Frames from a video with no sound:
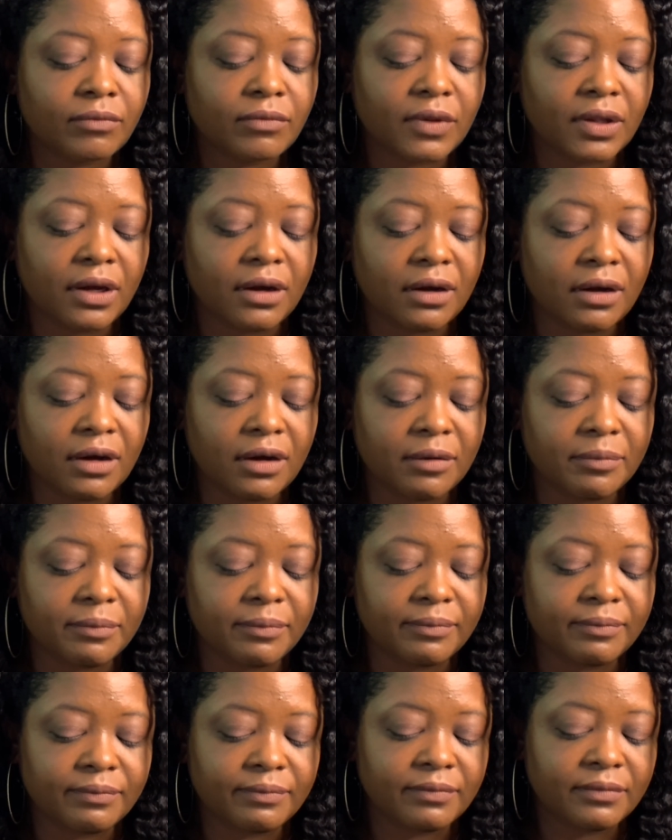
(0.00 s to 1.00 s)

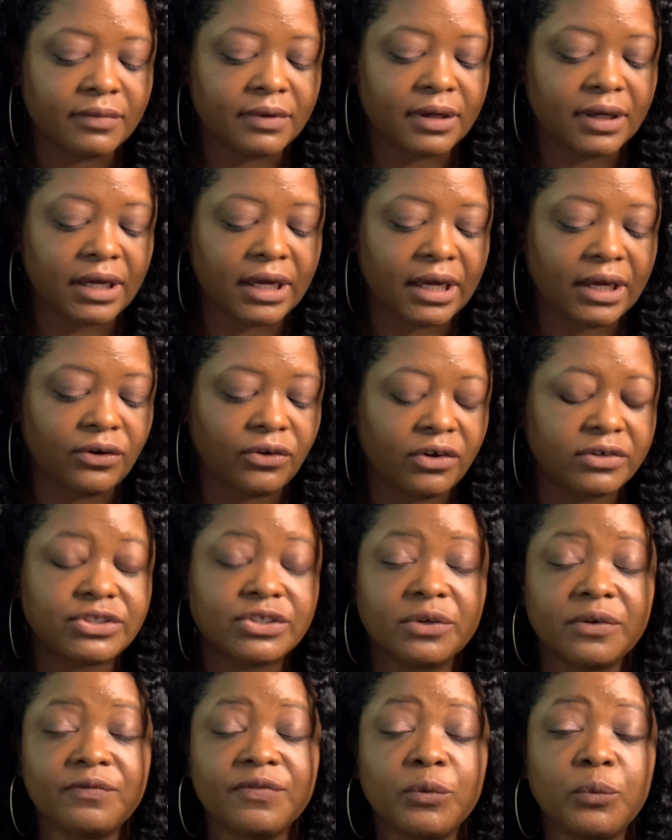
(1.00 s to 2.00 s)
and
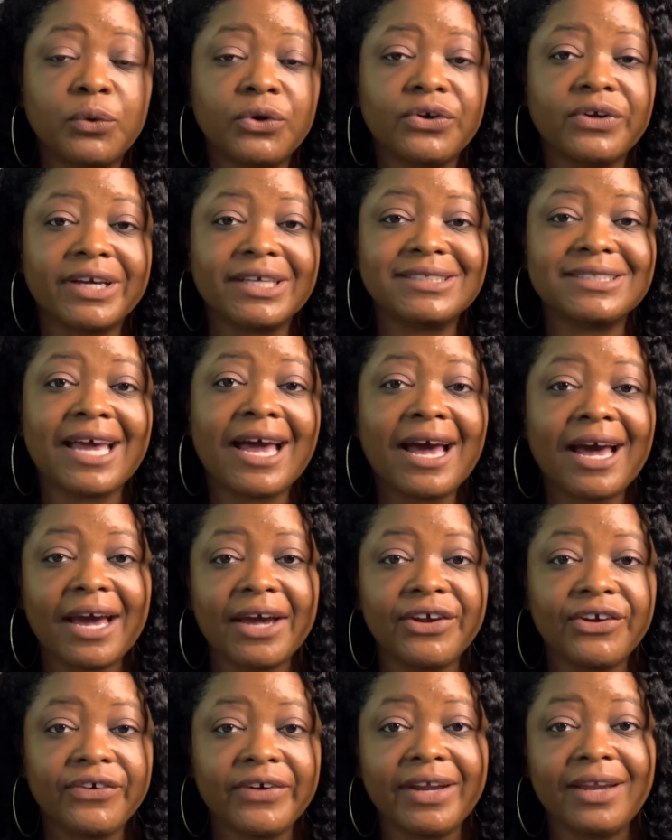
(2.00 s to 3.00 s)
also if the water gets
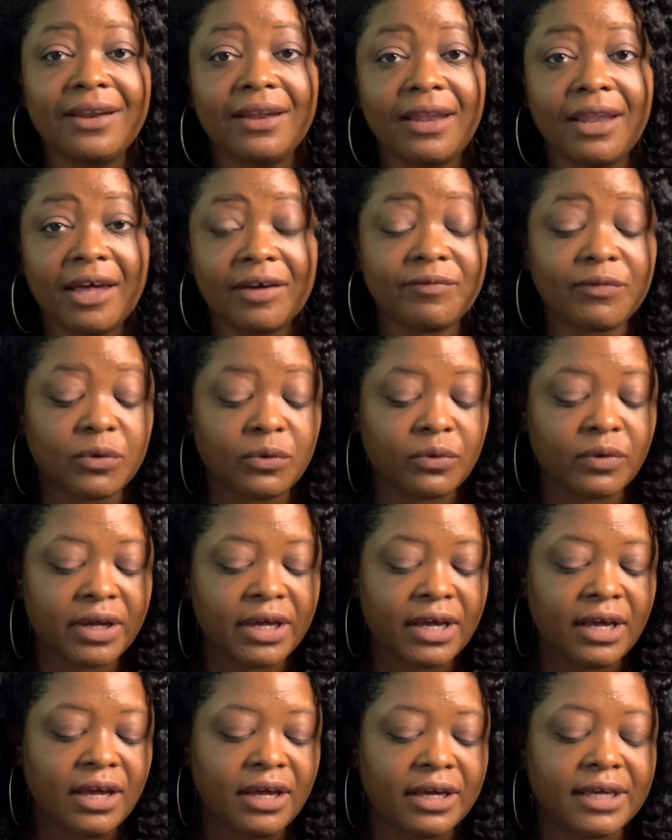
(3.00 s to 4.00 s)
higher in level,
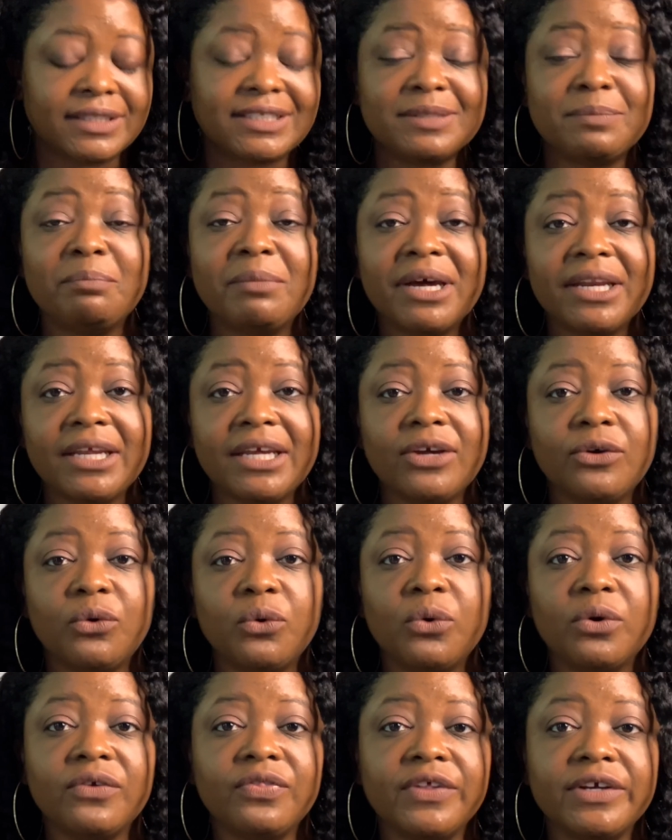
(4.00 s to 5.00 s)
gets muddy,
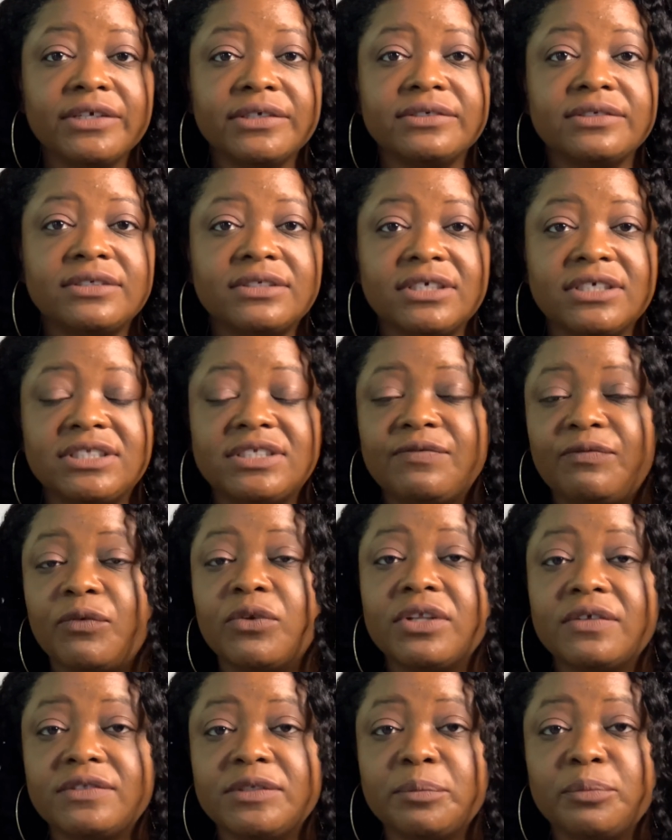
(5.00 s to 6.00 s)
or it's full
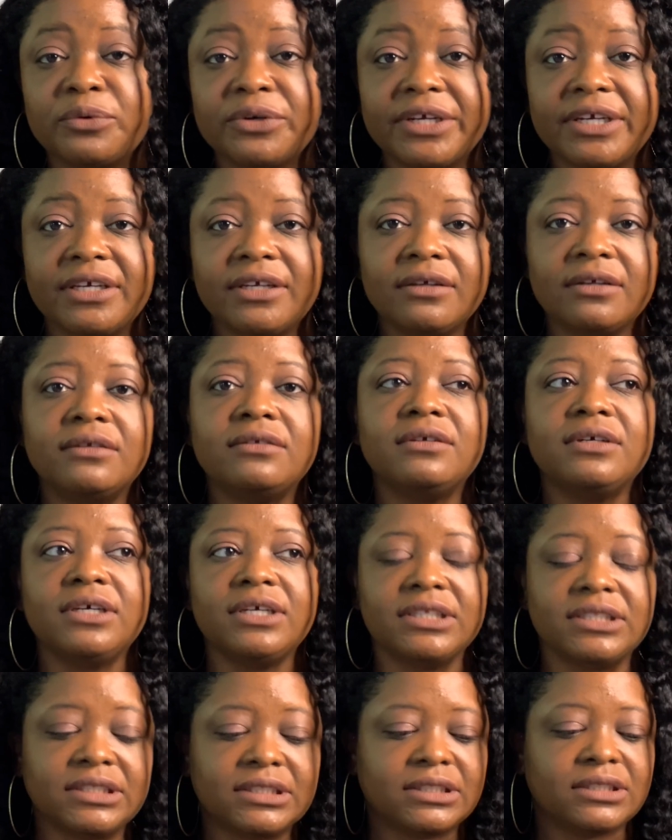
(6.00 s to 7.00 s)
of debris.
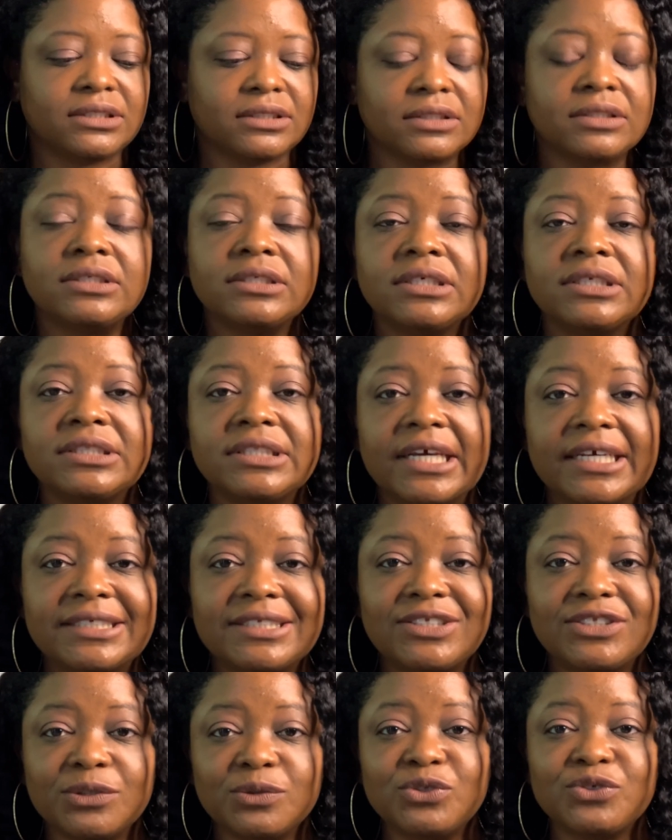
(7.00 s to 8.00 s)

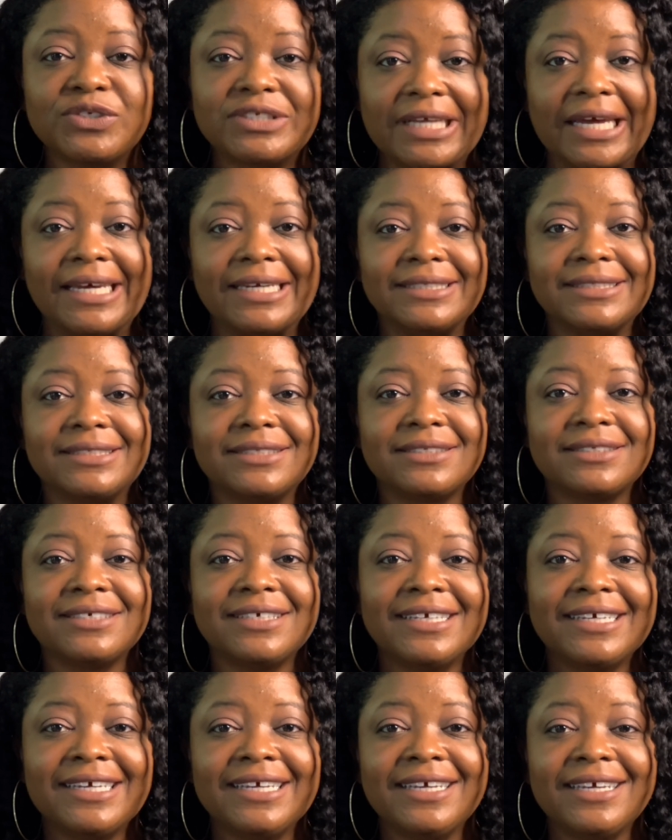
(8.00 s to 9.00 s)
Those are signs.
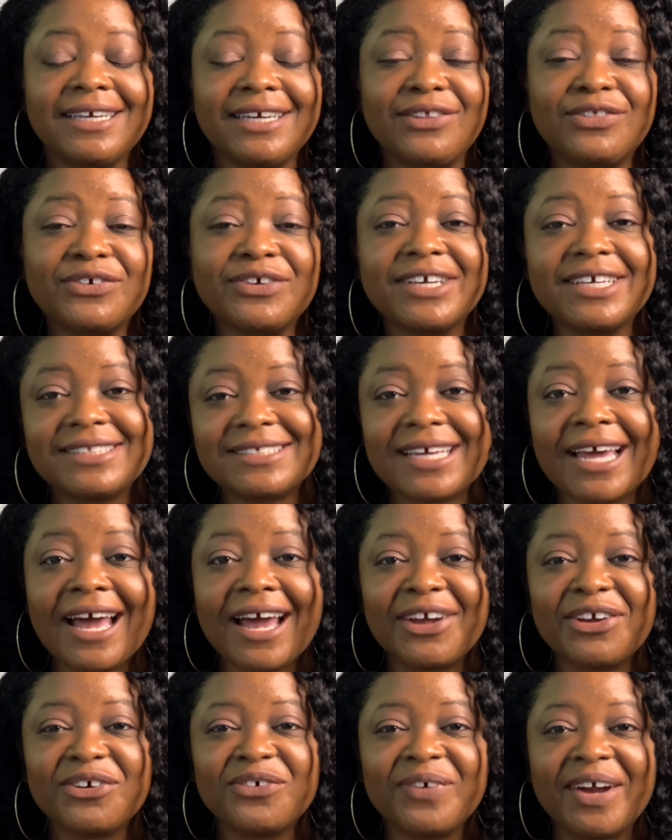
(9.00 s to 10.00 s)
Either get to
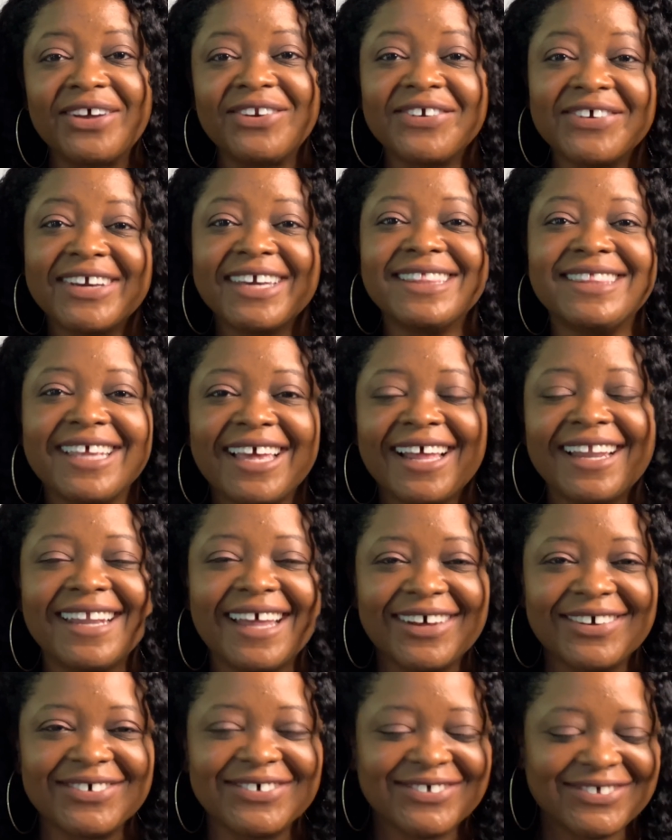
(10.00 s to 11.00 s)
higher ground or get the hell
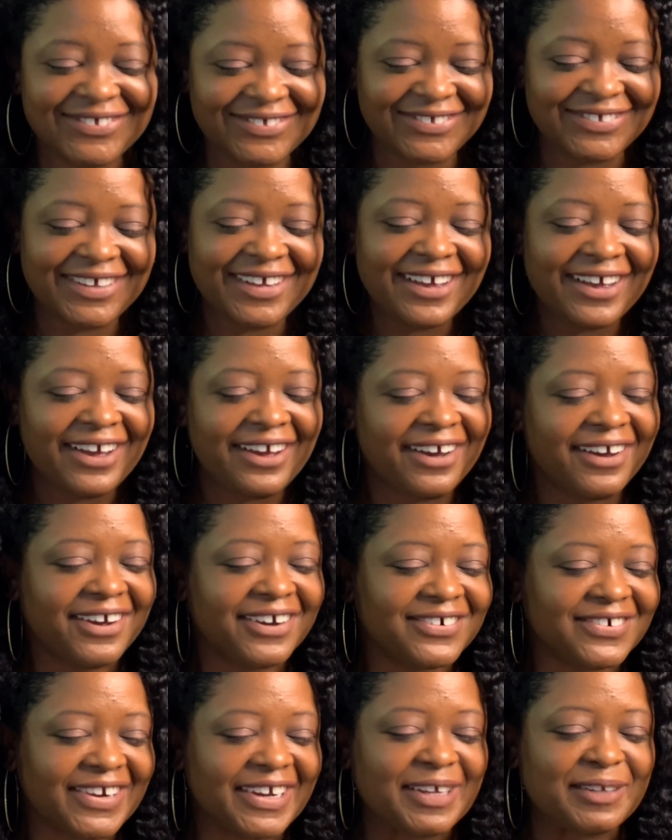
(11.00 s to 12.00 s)
out.
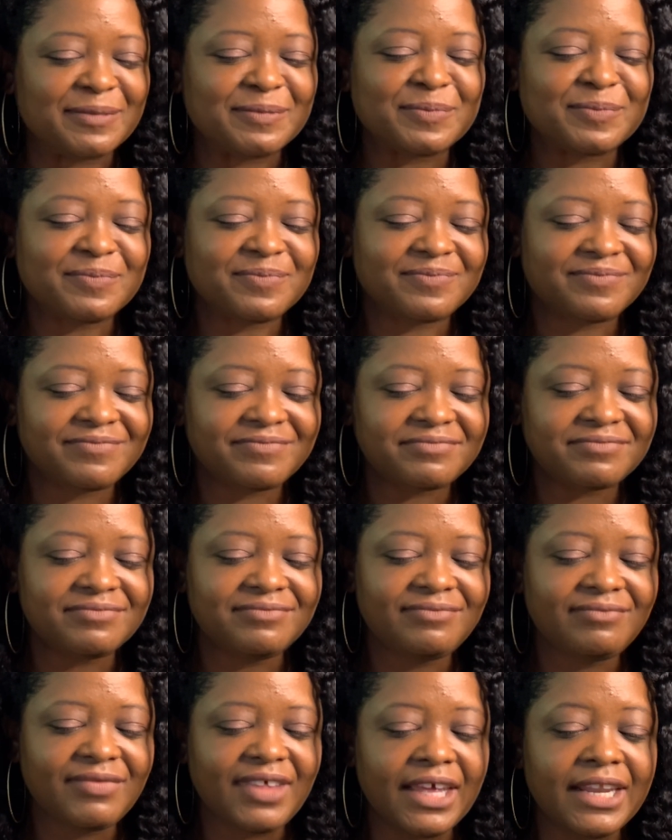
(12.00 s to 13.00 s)
All right,
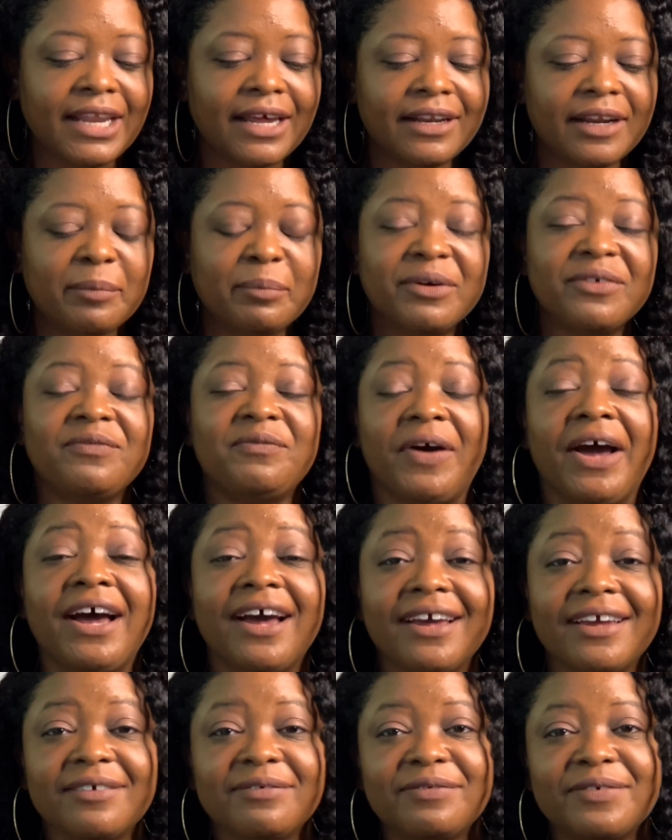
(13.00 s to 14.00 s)
now number 5.